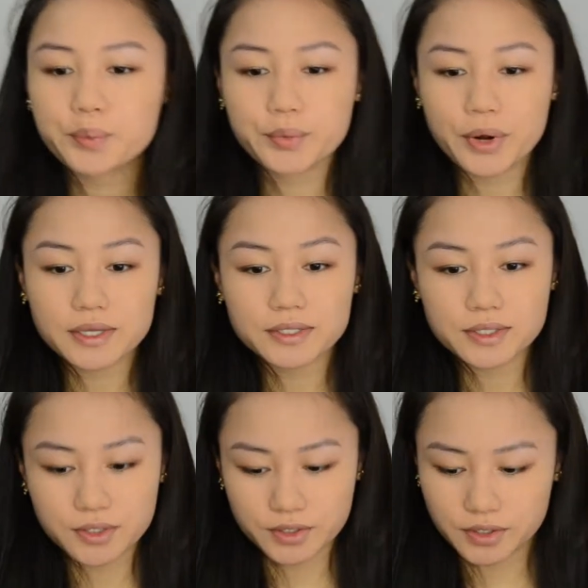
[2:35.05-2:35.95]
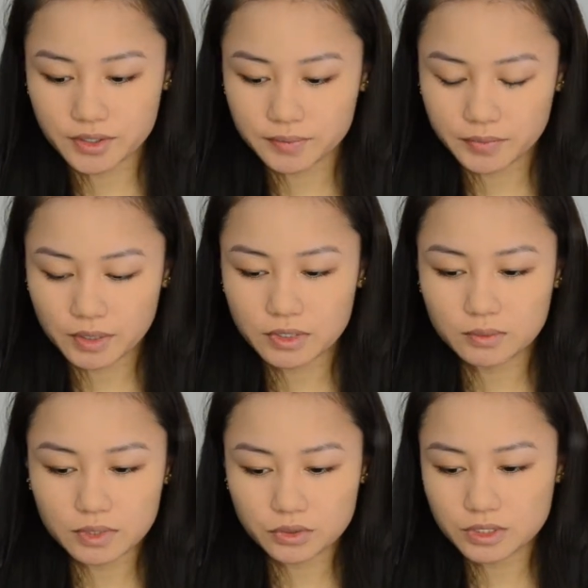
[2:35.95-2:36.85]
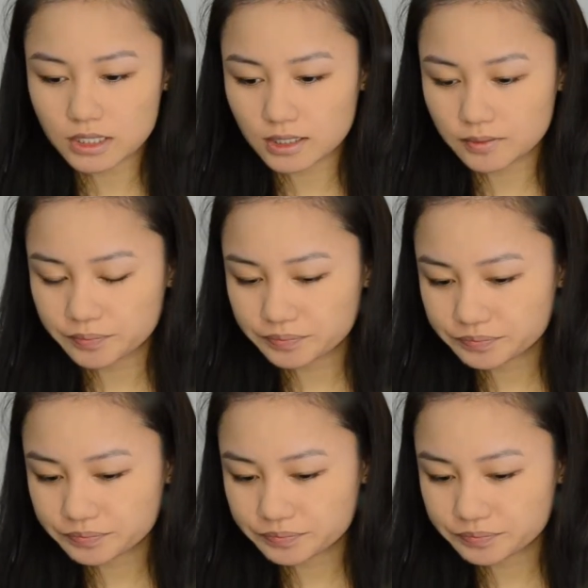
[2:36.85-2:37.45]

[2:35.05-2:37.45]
bronzer, I'm going to be using